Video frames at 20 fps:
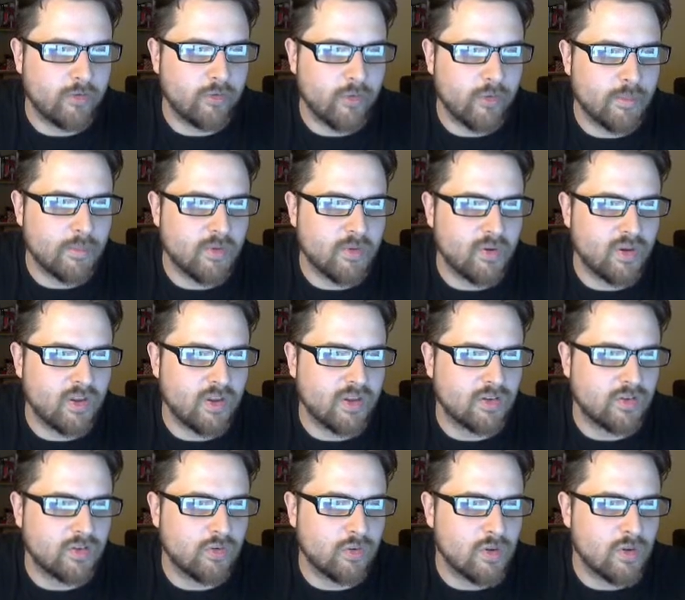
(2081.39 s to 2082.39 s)
So I'm going
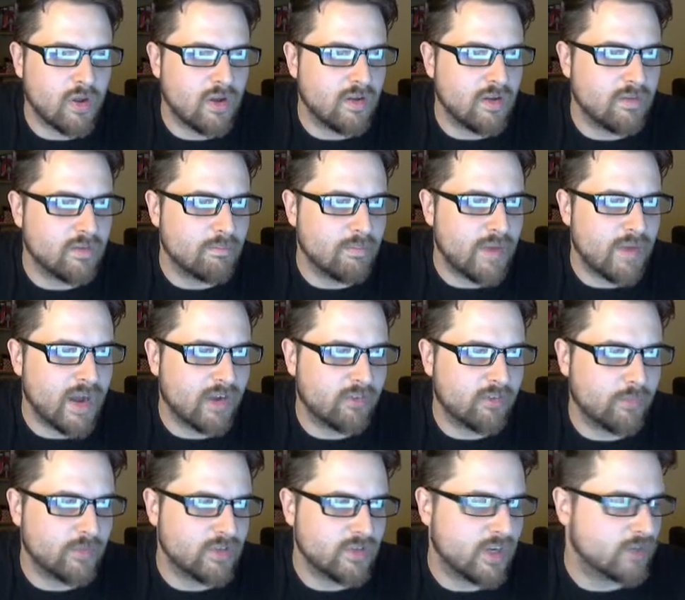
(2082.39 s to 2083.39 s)
to turn on
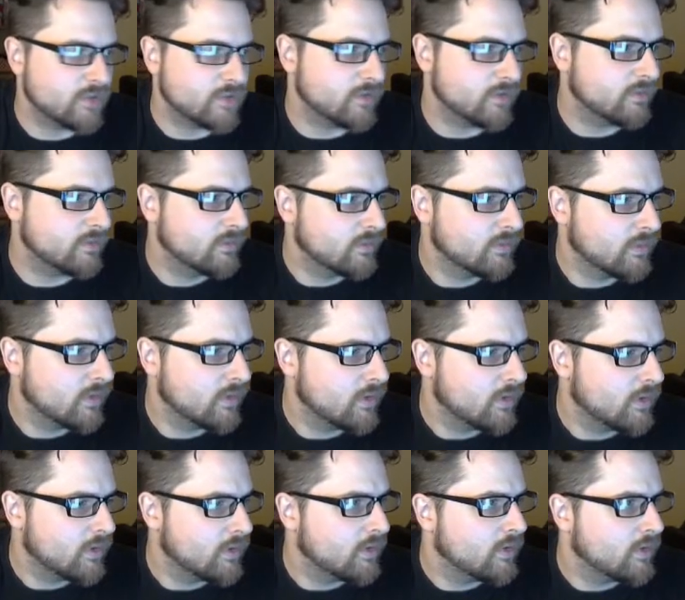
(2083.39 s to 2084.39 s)
box projection
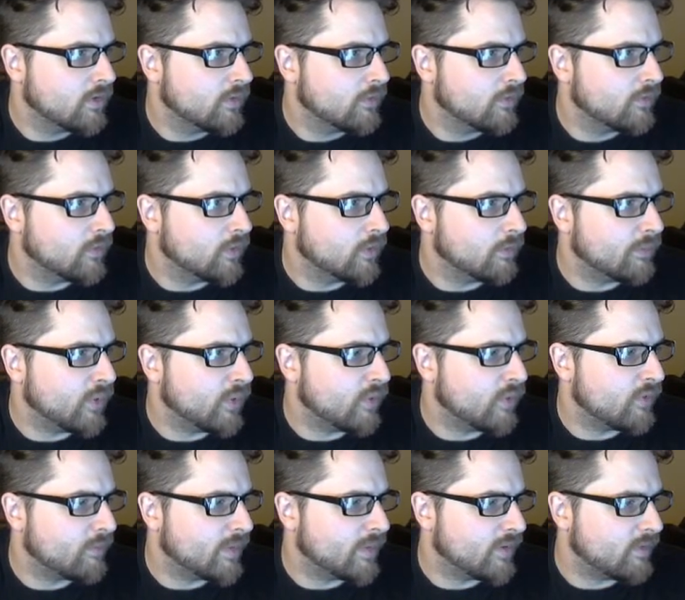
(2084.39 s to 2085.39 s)
for
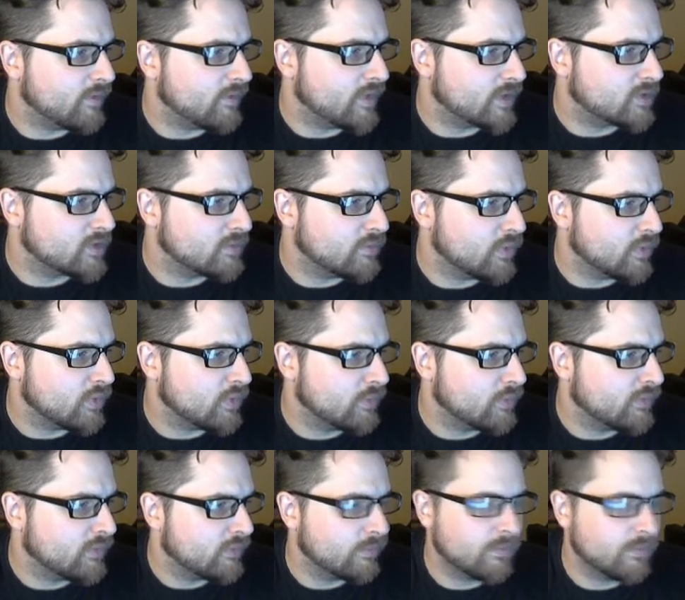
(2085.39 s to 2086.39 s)
both of my reflection
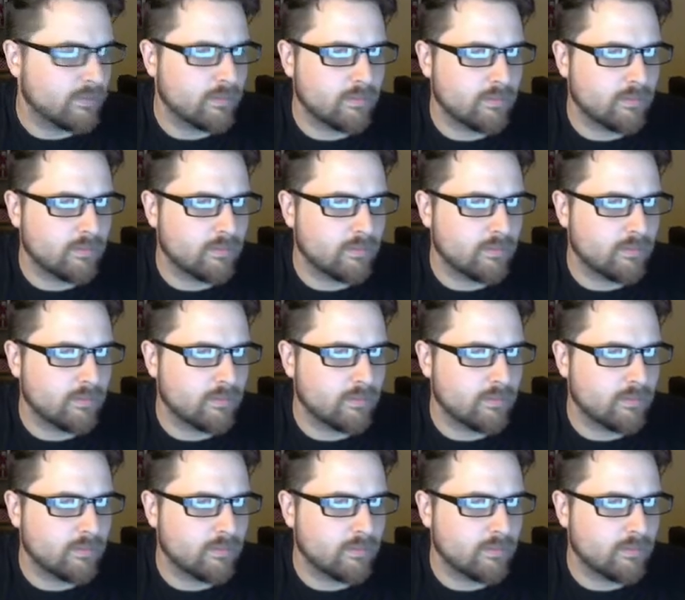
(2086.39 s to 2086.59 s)
probes.